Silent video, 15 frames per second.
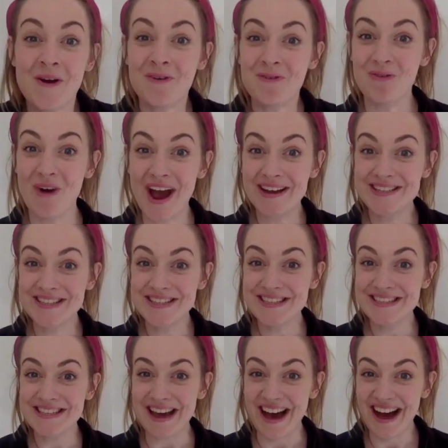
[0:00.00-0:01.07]
Where to
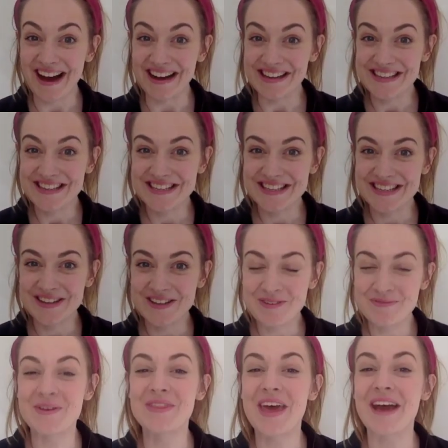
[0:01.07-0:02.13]
start?
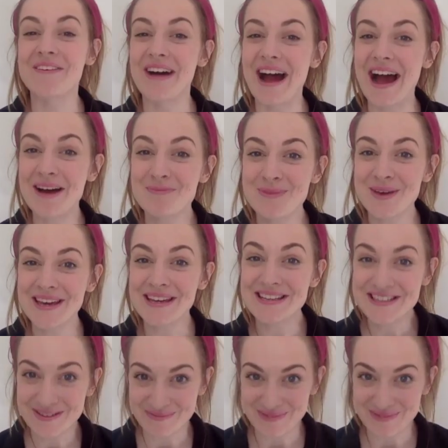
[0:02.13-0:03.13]
But they were happy to